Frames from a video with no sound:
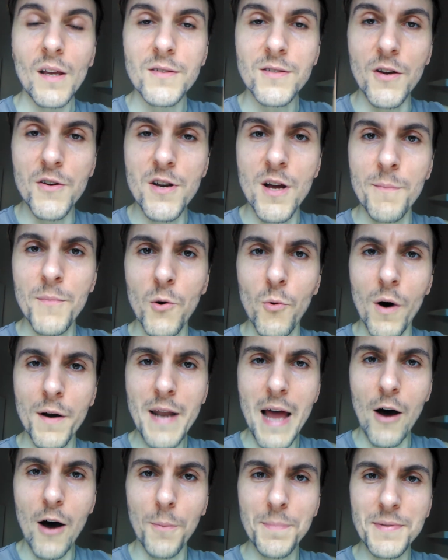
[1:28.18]
So number
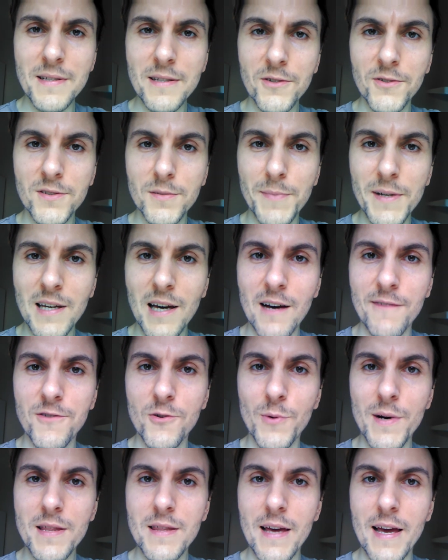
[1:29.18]
one obstacle to be
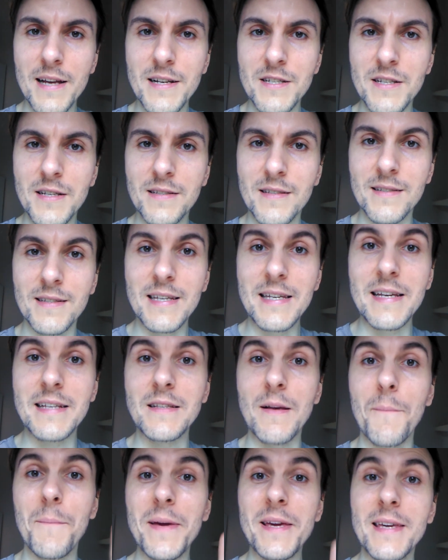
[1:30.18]
careful with in GCSE
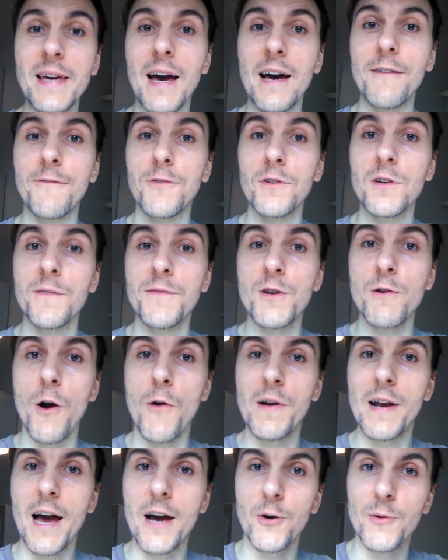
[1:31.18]
is be careful of your
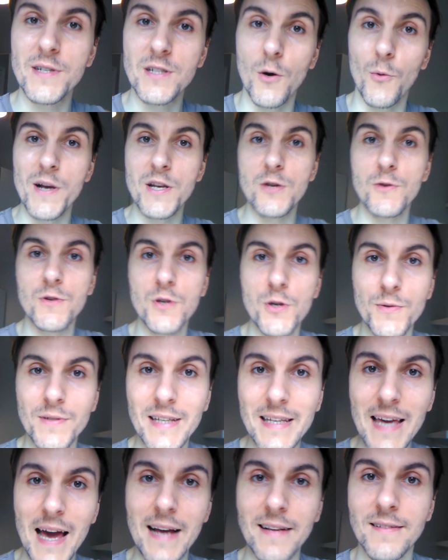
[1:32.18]
own language when you use
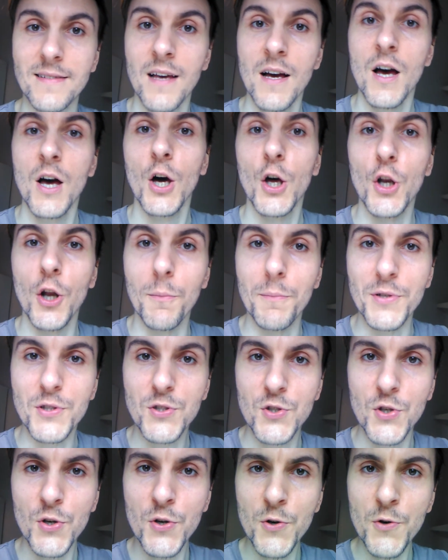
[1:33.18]
get. Number
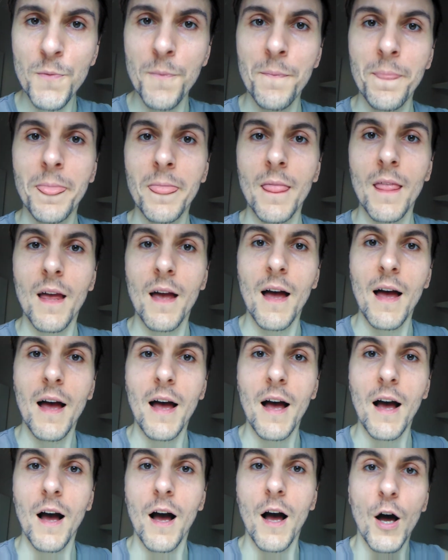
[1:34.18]
two,
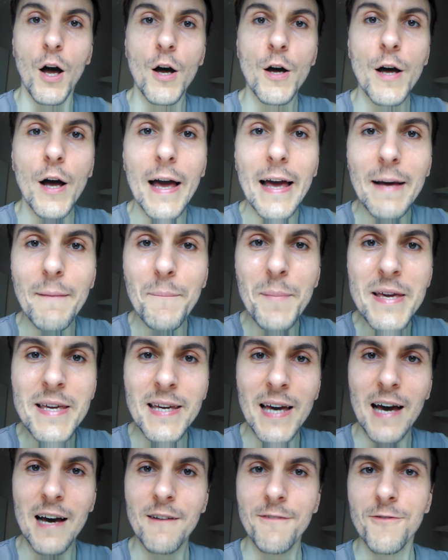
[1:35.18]
be
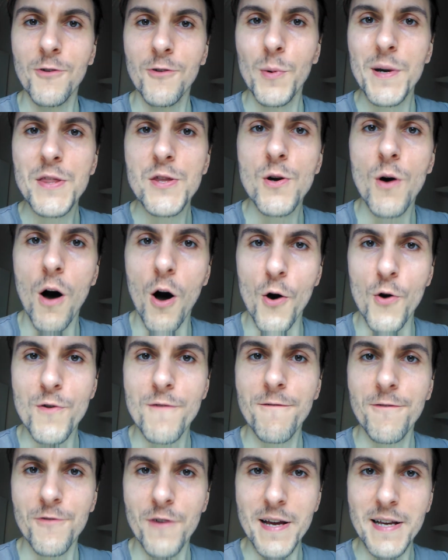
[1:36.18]
careful with your
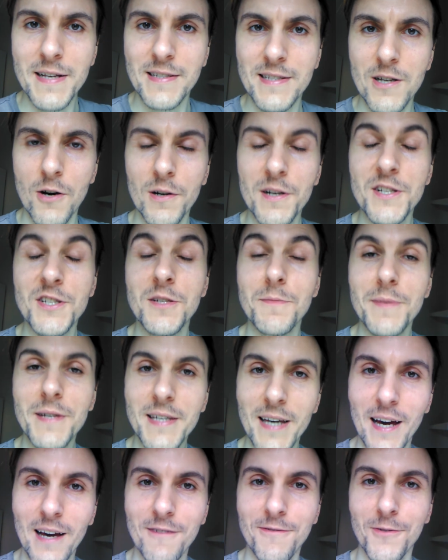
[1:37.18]
own phraseology. Be
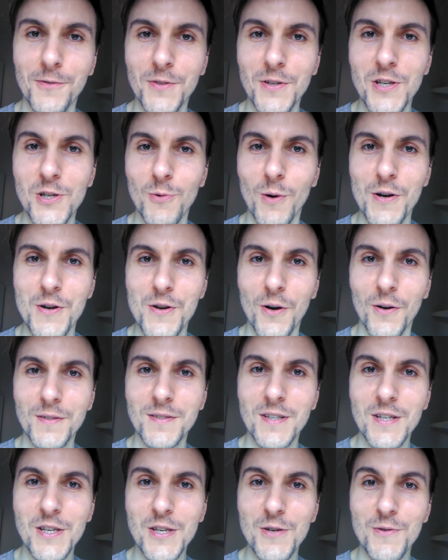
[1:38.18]
careful that you are
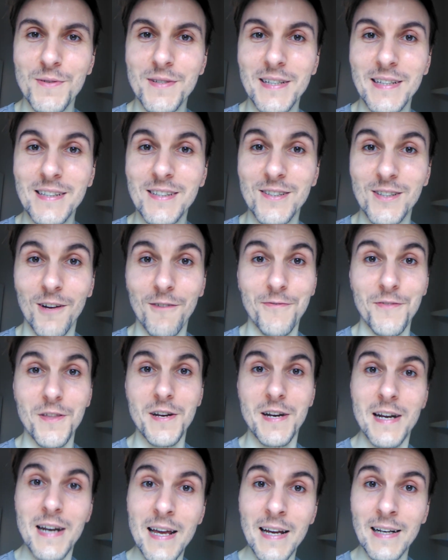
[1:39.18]
not using stuff
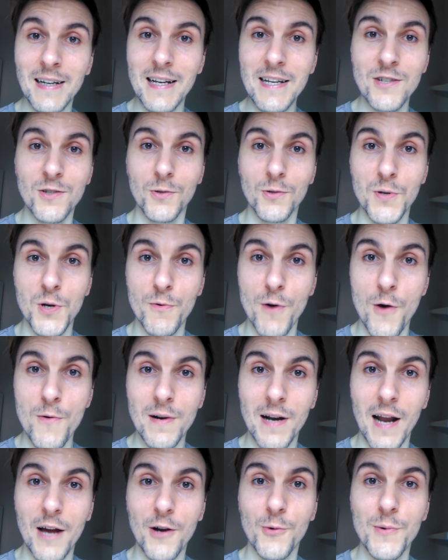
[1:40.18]
that in English or your
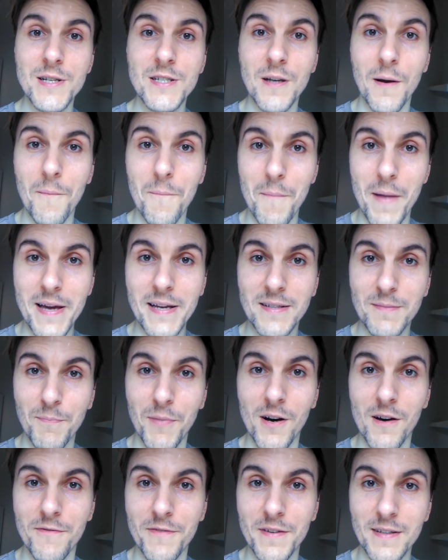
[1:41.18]
own language makes
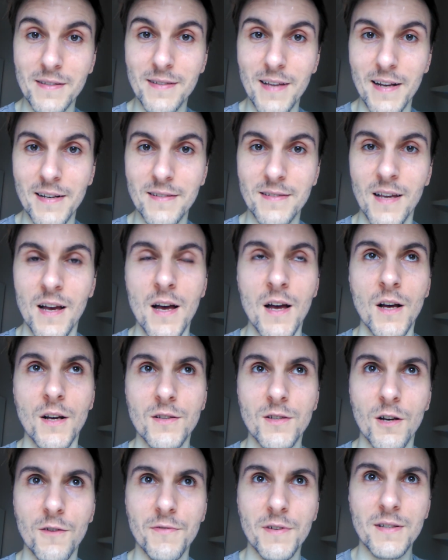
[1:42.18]
perfect sense.
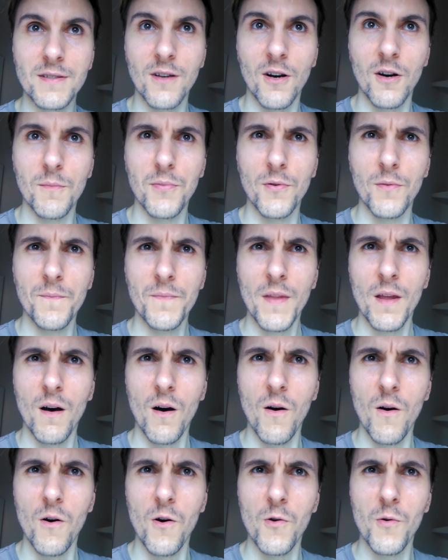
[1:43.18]
So for example,
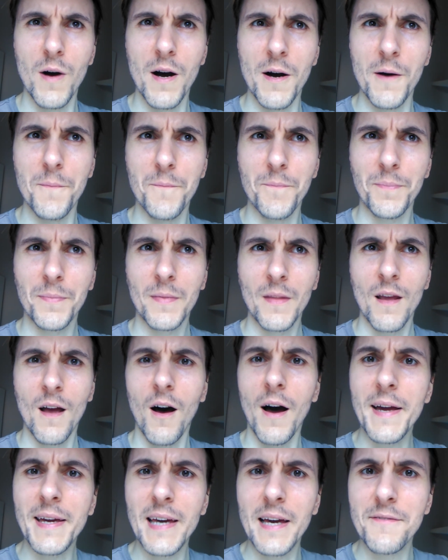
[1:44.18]

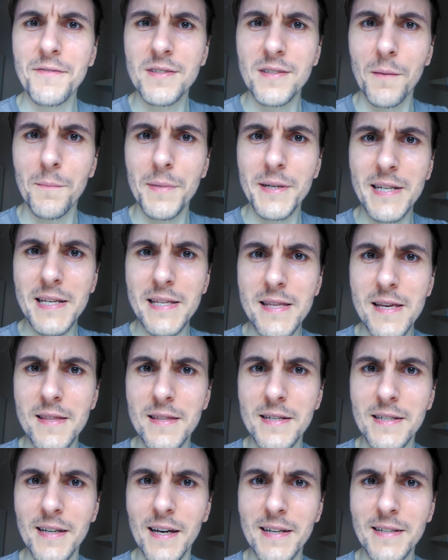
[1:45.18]
I gave somebody the
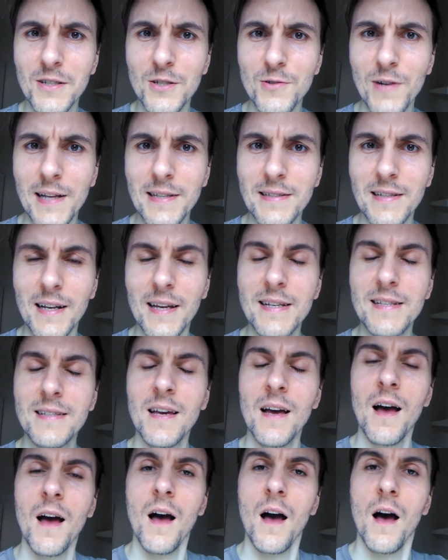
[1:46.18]
other day to
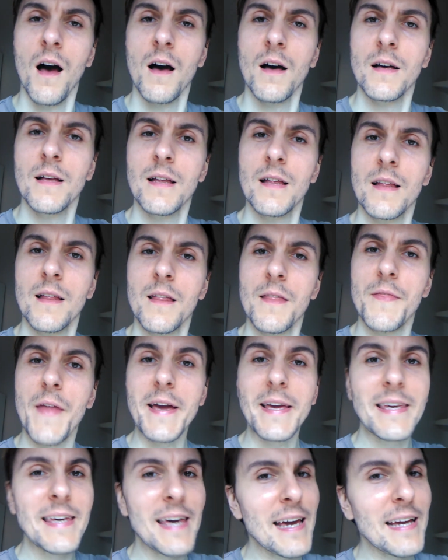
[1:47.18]
translate,
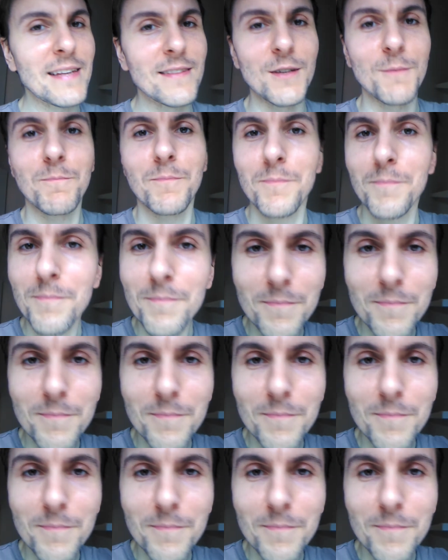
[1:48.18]
they kicked the